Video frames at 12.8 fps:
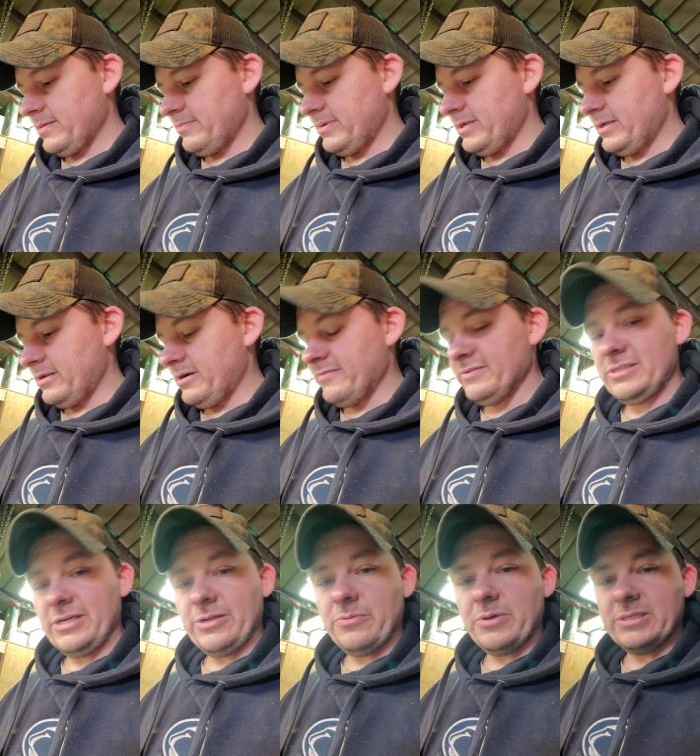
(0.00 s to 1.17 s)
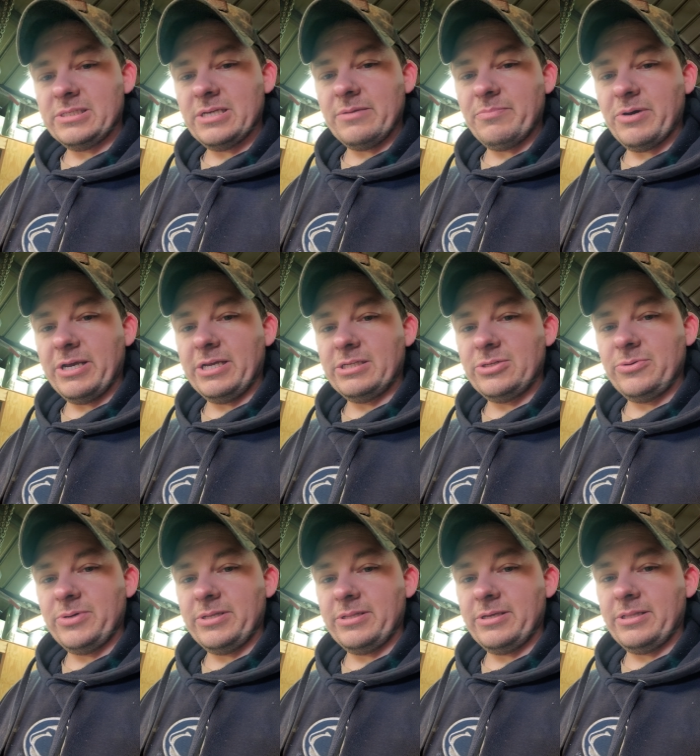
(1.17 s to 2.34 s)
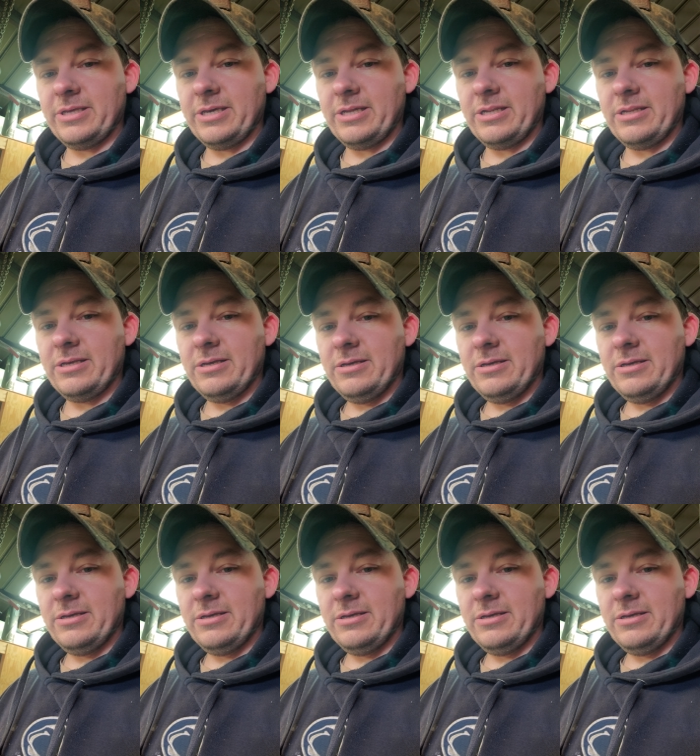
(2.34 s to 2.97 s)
But obviously I don't want to sink money into it and then